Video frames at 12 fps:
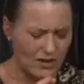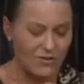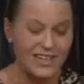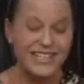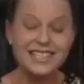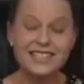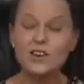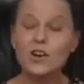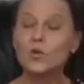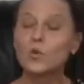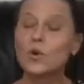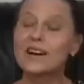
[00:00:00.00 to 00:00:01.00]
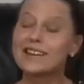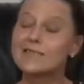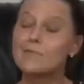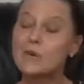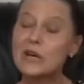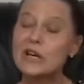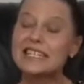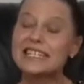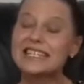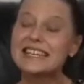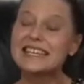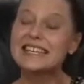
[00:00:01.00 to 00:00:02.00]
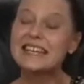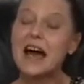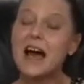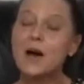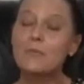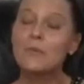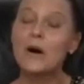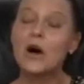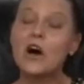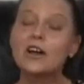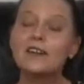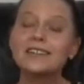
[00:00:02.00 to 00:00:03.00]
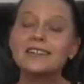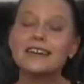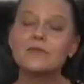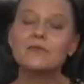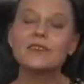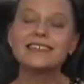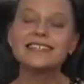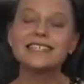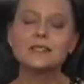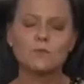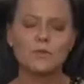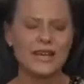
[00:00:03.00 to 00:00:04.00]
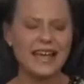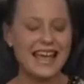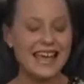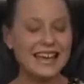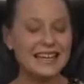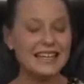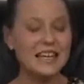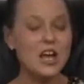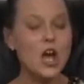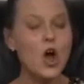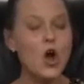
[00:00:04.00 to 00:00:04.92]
There is not one person upon this plane